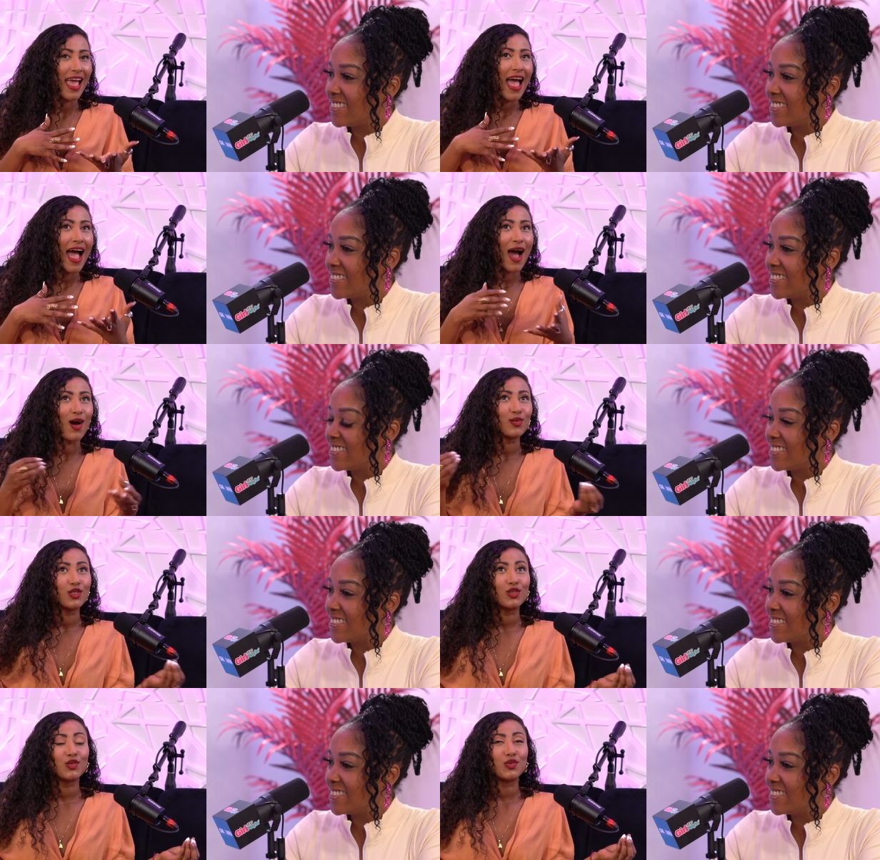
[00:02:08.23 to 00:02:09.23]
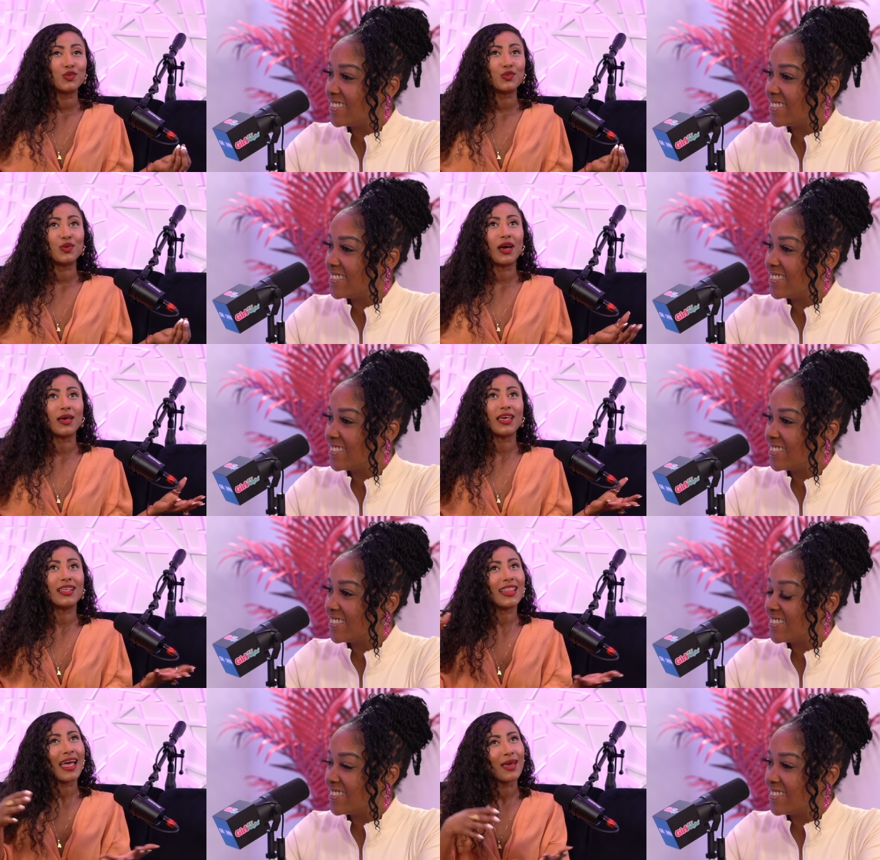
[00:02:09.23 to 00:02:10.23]
Speaker 1: how to
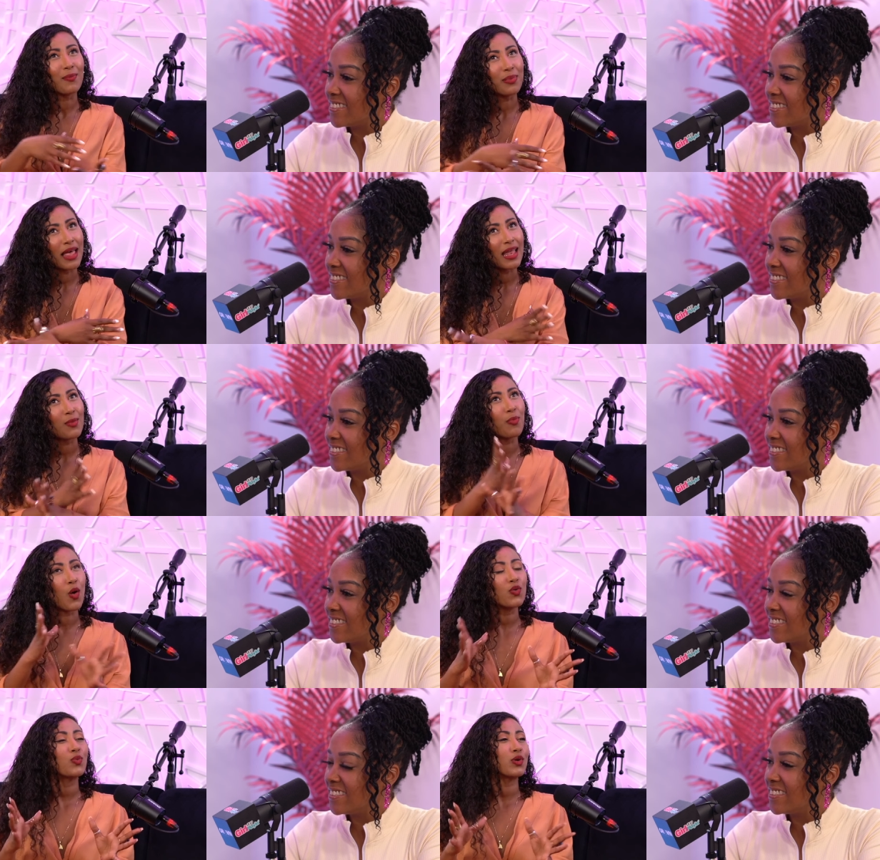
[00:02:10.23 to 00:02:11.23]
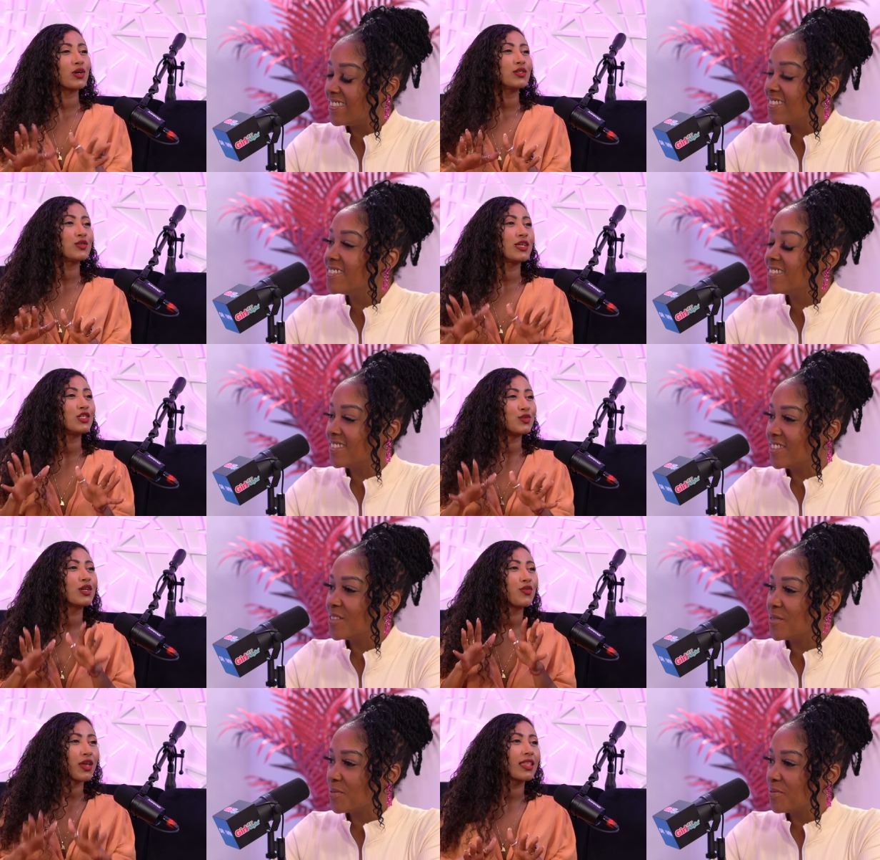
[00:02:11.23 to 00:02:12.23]
like blend both worlds so that you
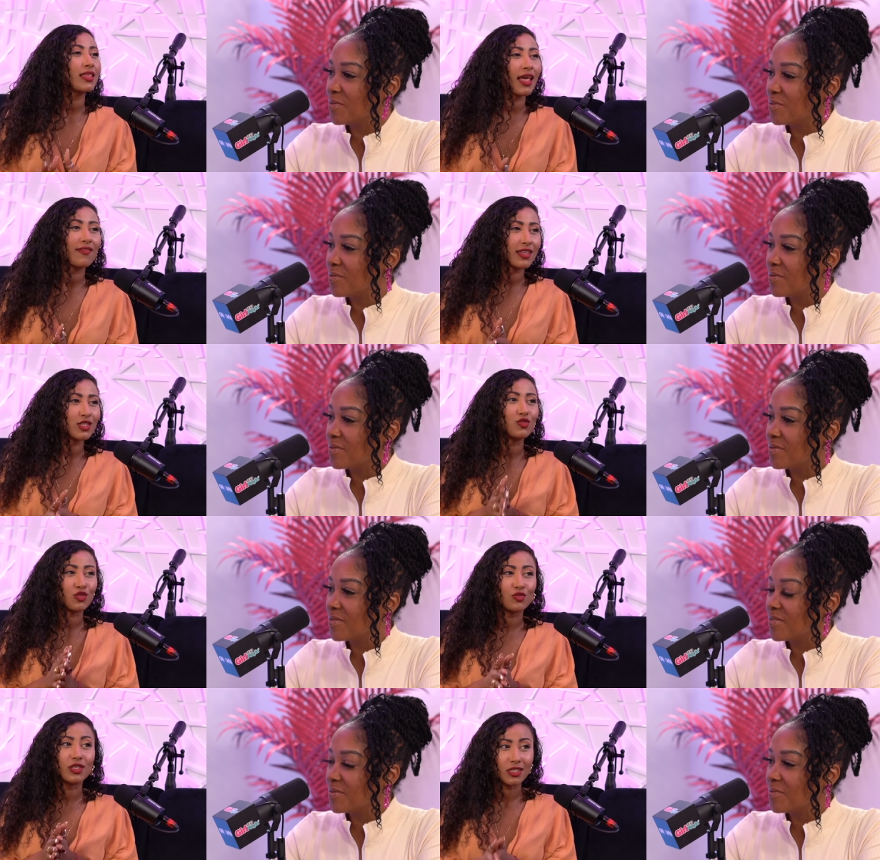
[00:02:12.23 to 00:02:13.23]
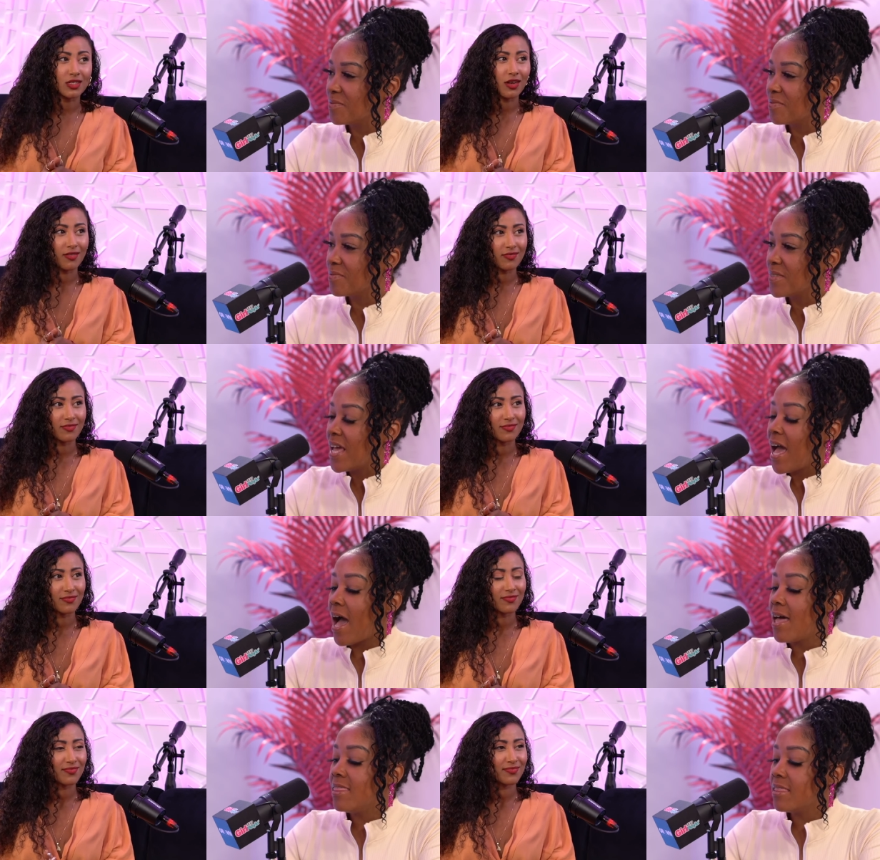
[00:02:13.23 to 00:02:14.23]
can create the life that you truly deserve.
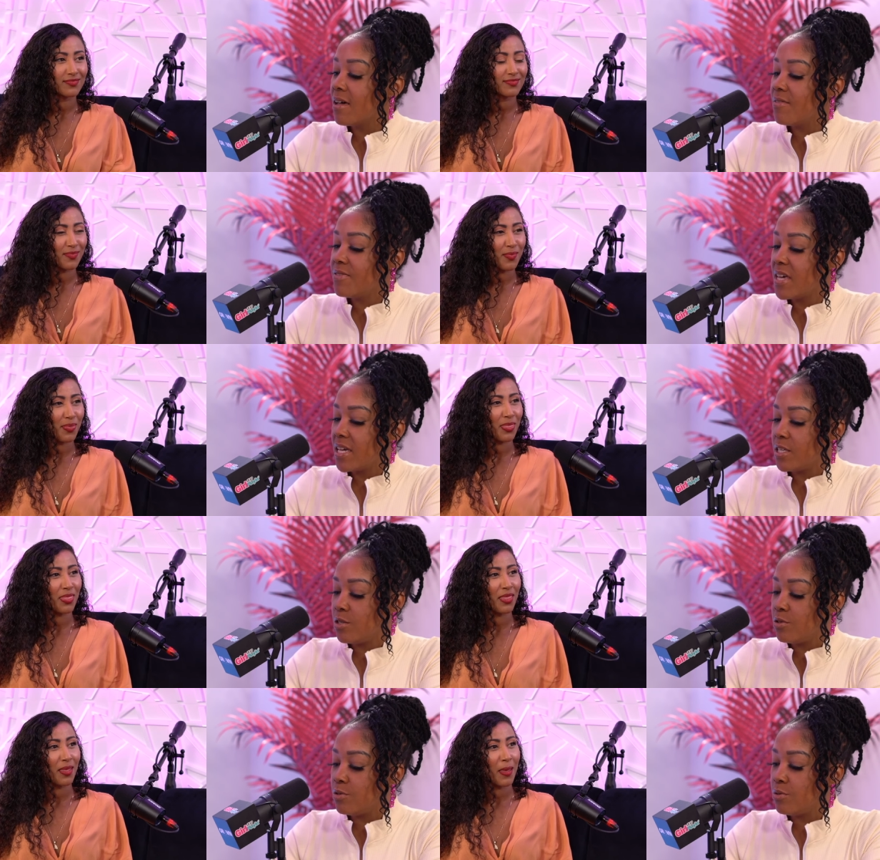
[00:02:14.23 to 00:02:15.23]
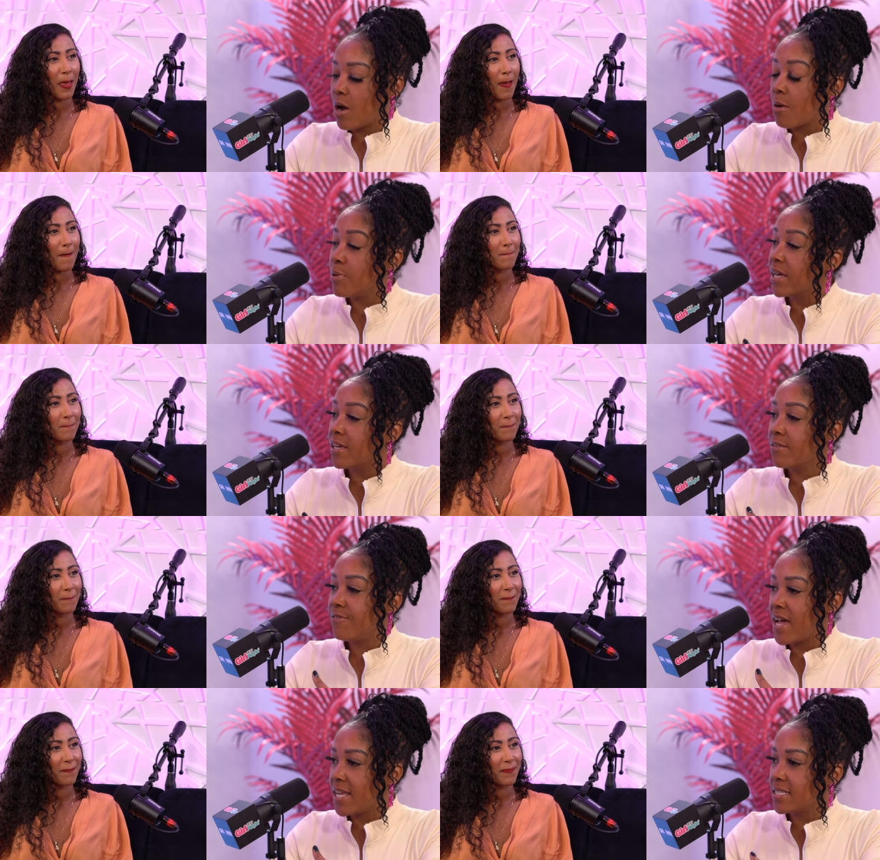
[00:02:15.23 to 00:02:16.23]
Speaker 2: I love that you are bringing
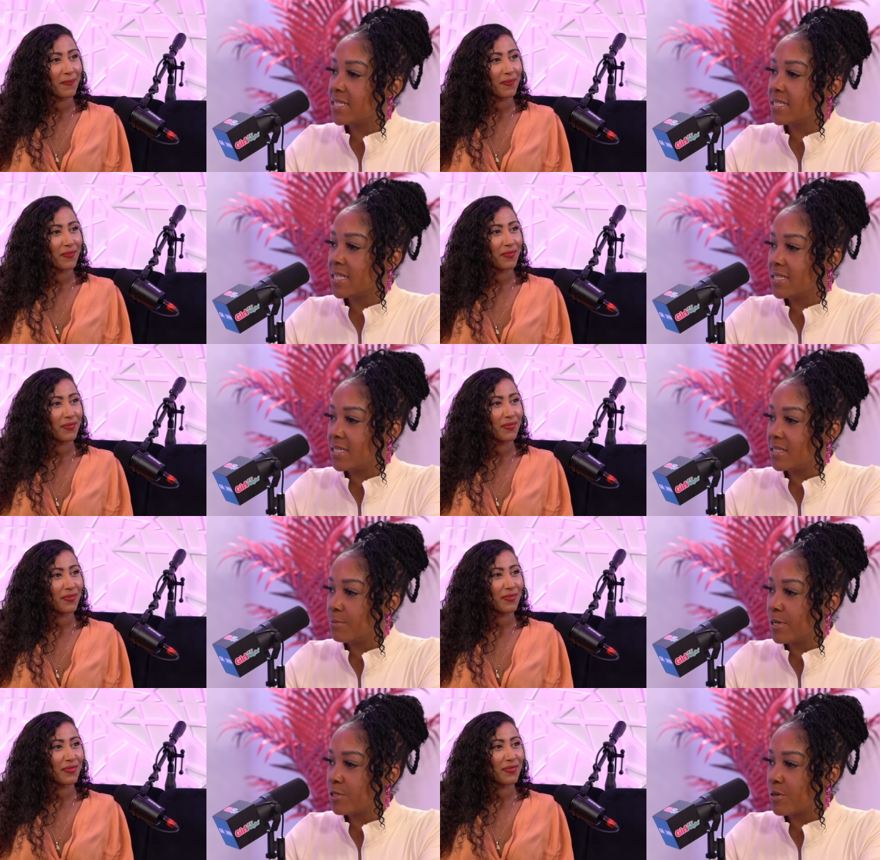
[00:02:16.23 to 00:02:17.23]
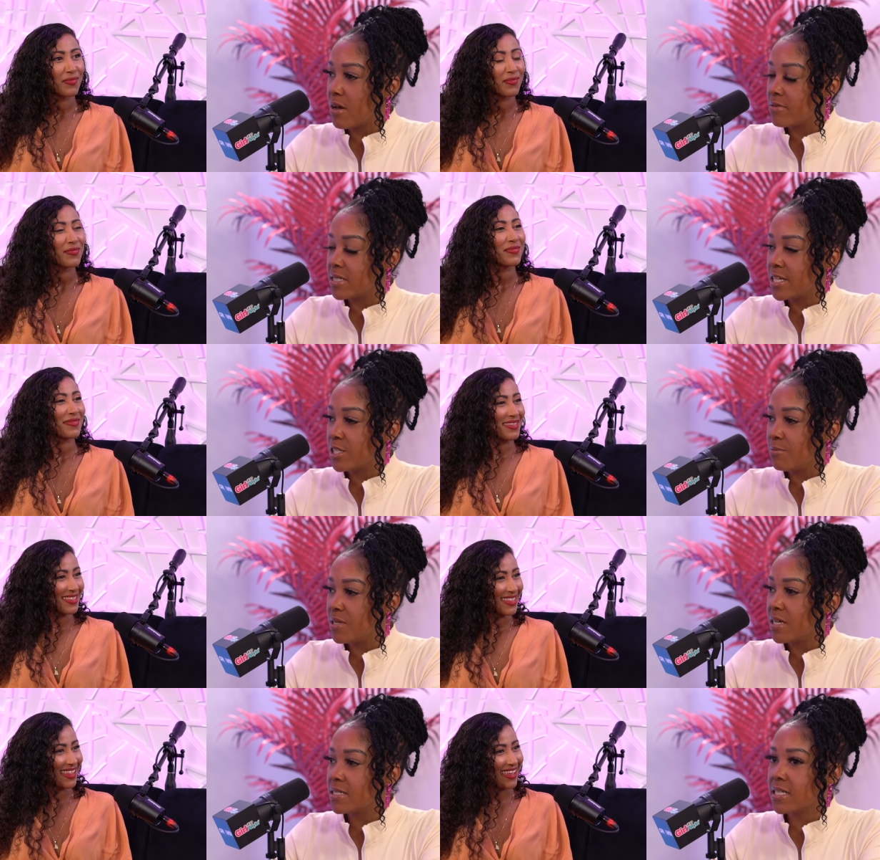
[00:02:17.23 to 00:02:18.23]
finances into the the spiritual conversation
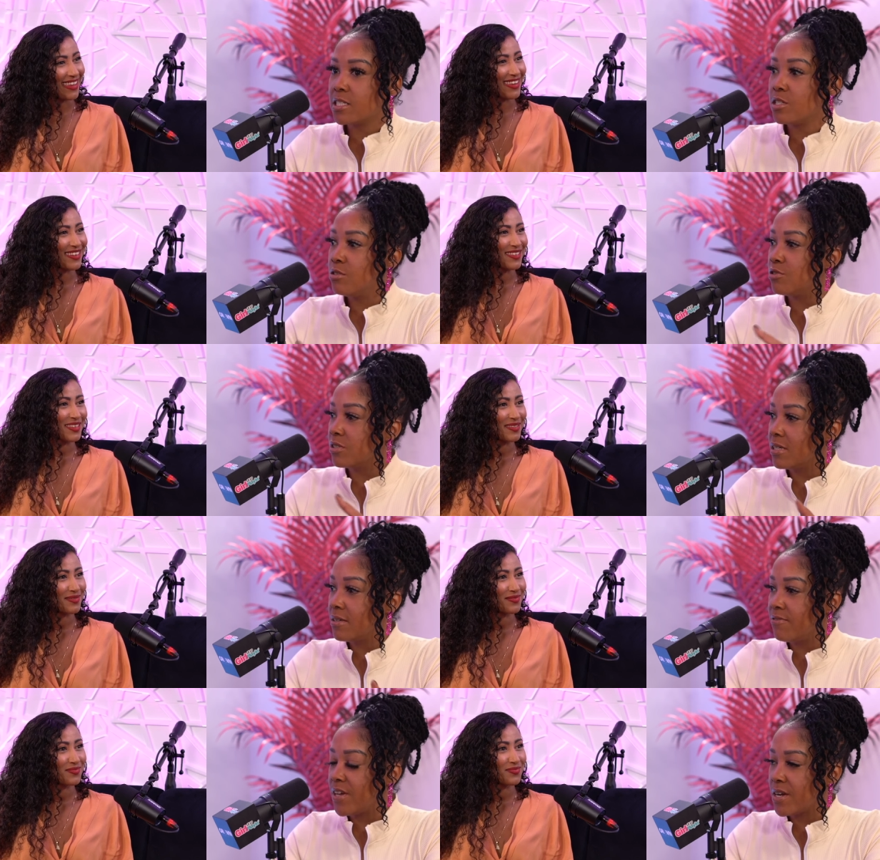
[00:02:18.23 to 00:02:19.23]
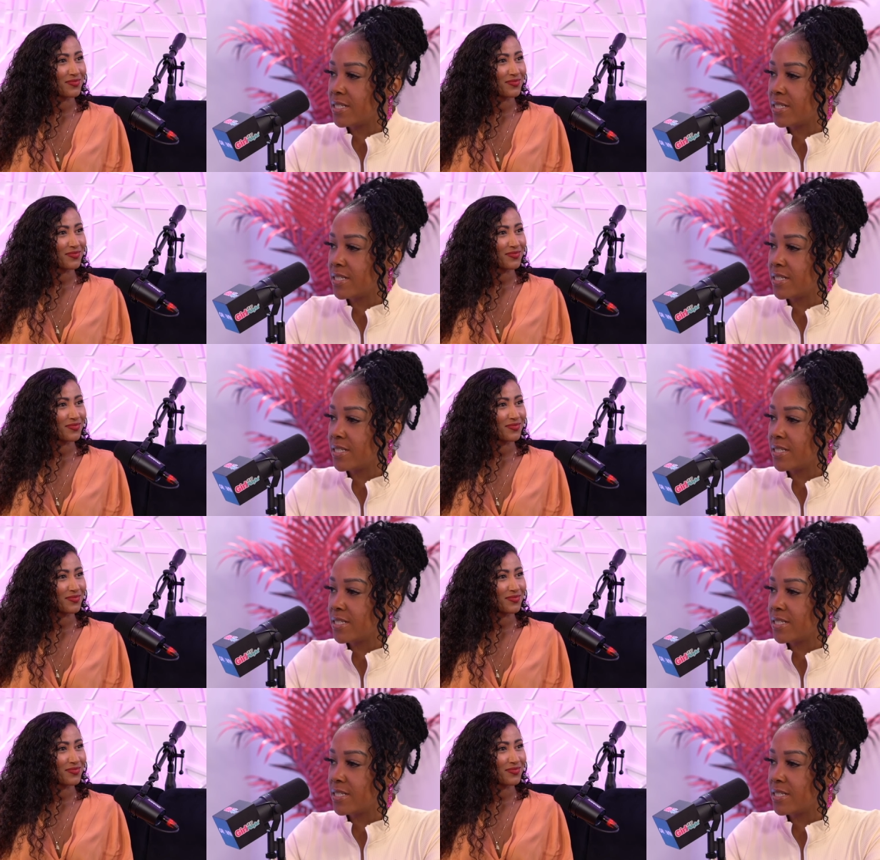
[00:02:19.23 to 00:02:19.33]
because it's usually very